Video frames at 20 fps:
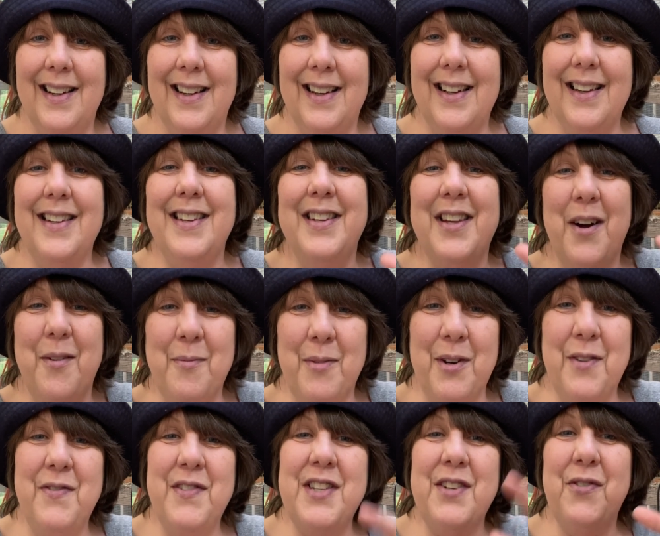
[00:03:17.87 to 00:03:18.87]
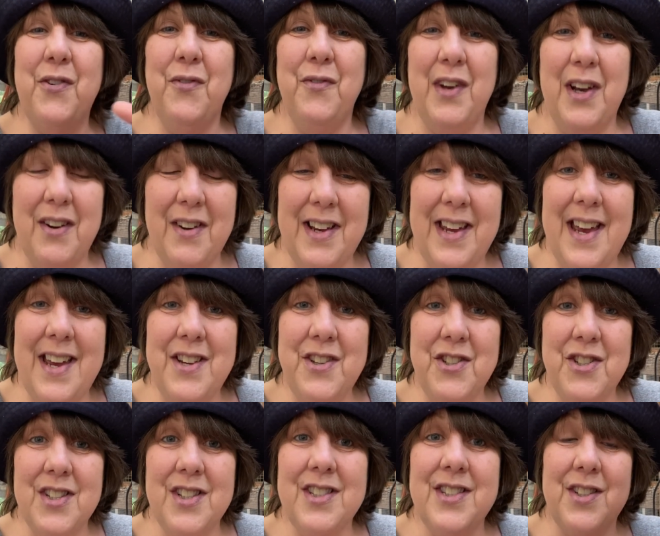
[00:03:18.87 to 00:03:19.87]
a number of different
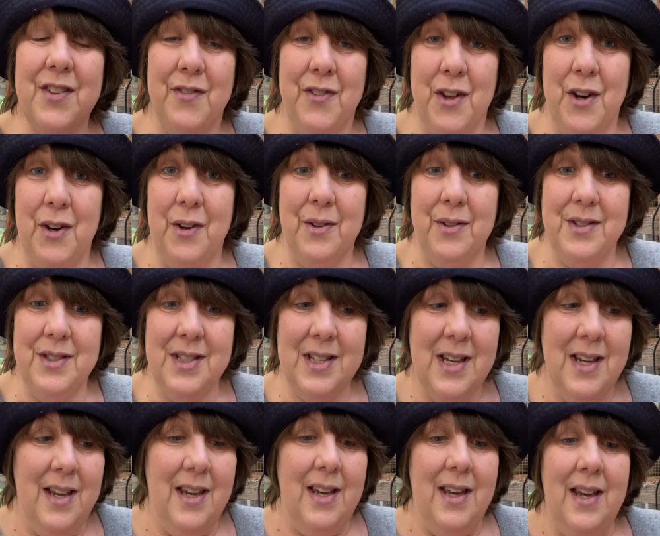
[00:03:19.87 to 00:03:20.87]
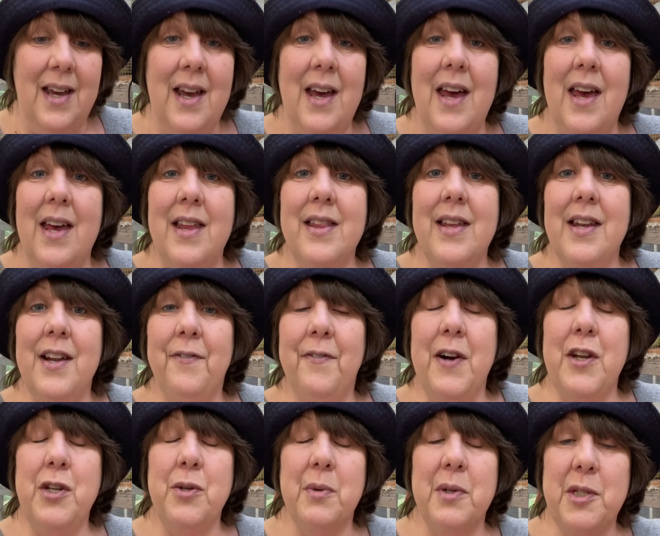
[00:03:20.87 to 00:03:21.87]
variations of those. And then if
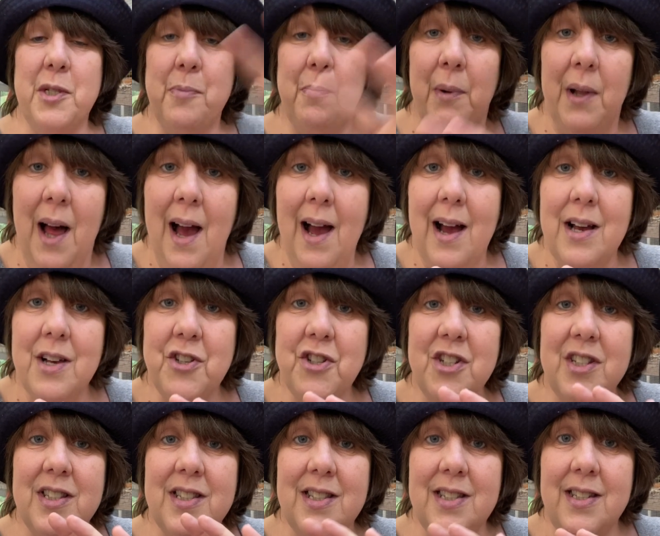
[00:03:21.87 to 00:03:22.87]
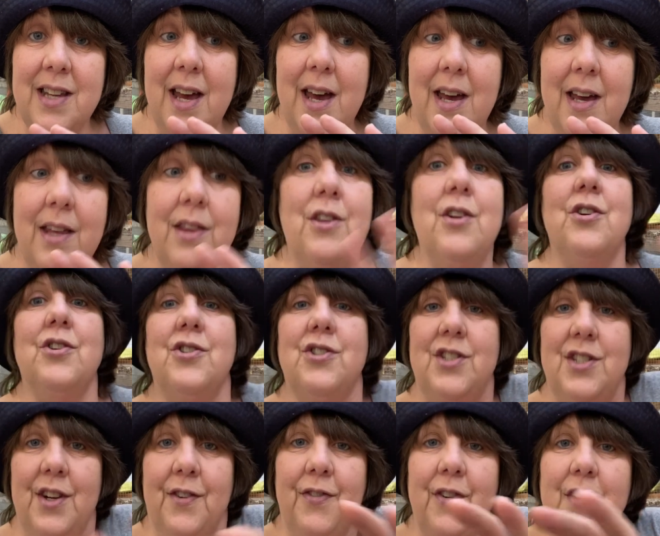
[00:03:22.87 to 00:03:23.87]
I do a splash instead, there's
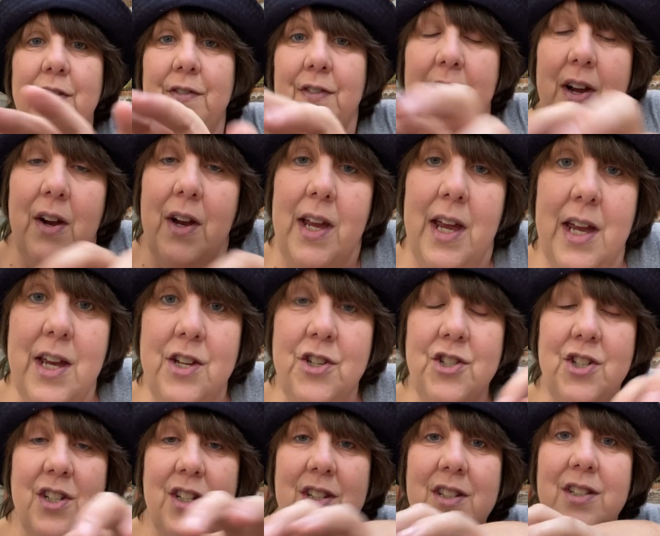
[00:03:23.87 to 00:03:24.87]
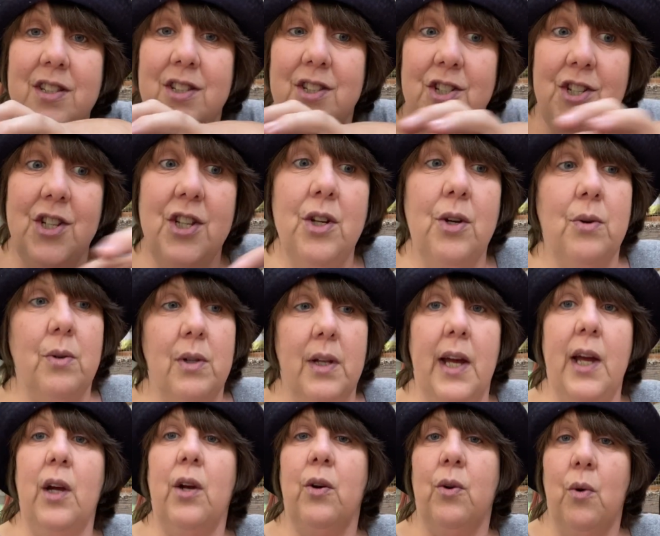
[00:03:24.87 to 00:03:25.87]
different variations too,
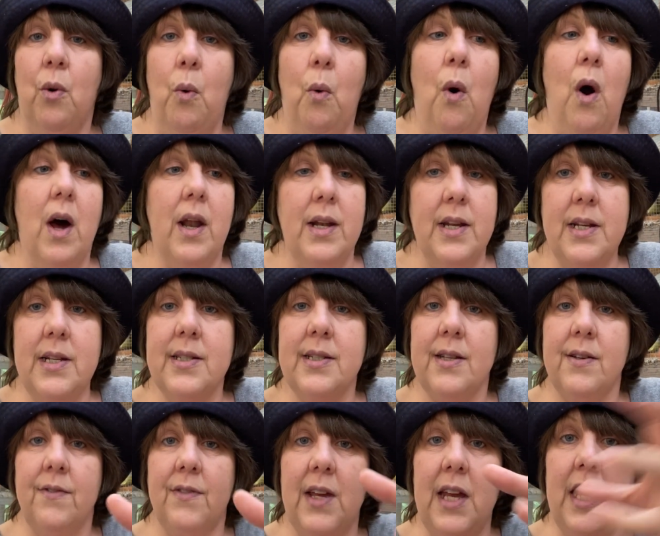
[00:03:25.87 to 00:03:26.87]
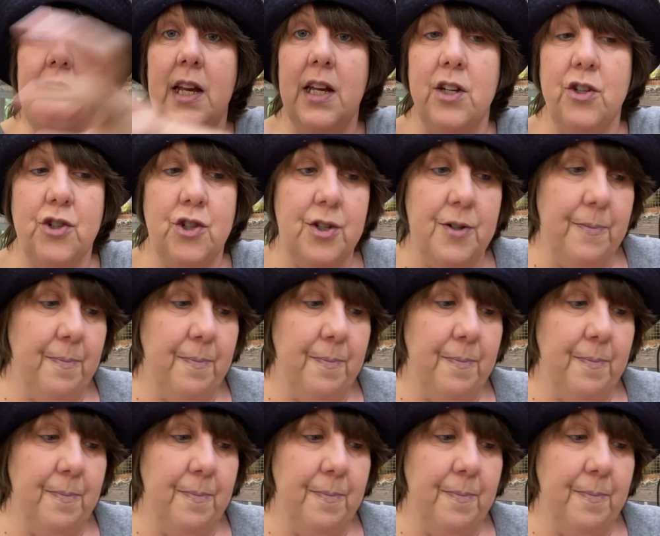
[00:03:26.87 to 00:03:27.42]
like quantities of each.